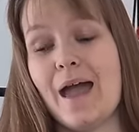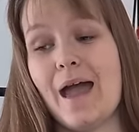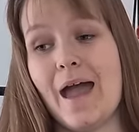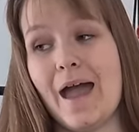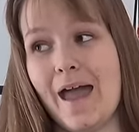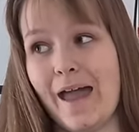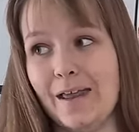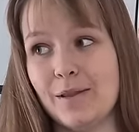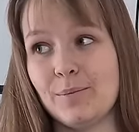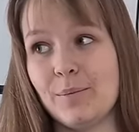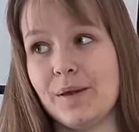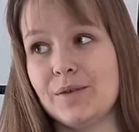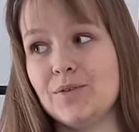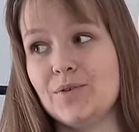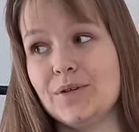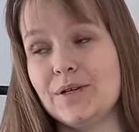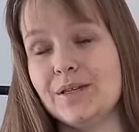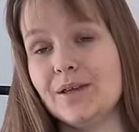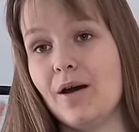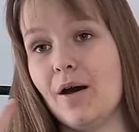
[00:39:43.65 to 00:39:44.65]
and my
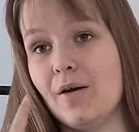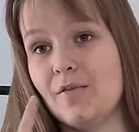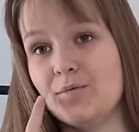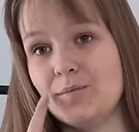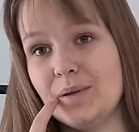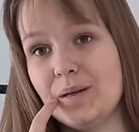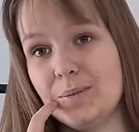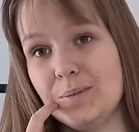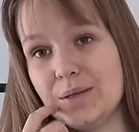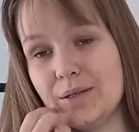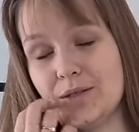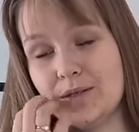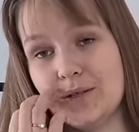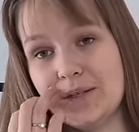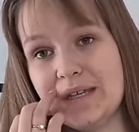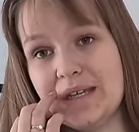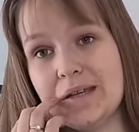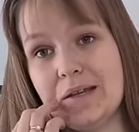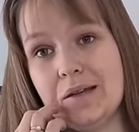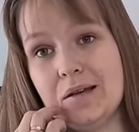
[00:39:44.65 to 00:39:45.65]
3.5mm
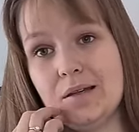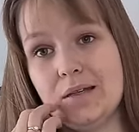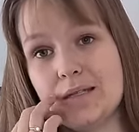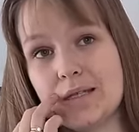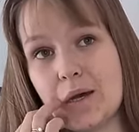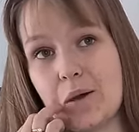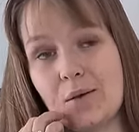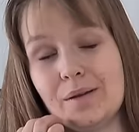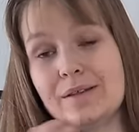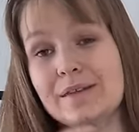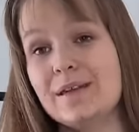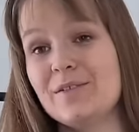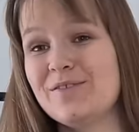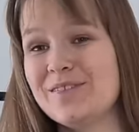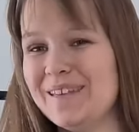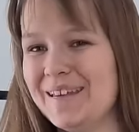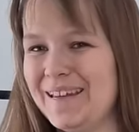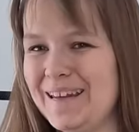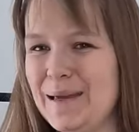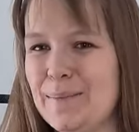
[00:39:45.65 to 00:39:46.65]
needle, so it
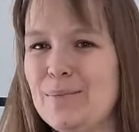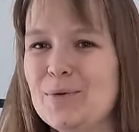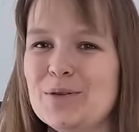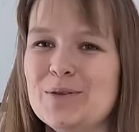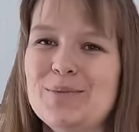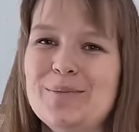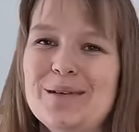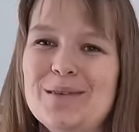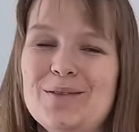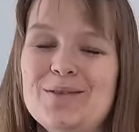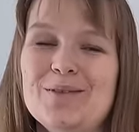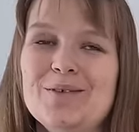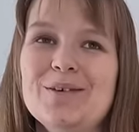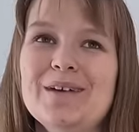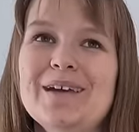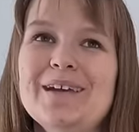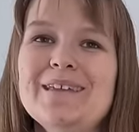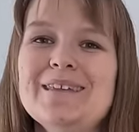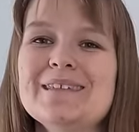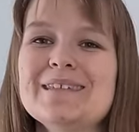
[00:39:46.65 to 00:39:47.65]
definitely put me through
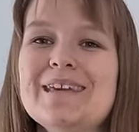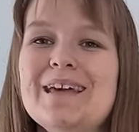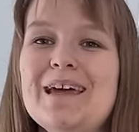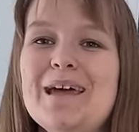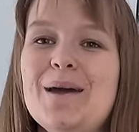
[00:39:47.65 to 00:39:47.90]
it.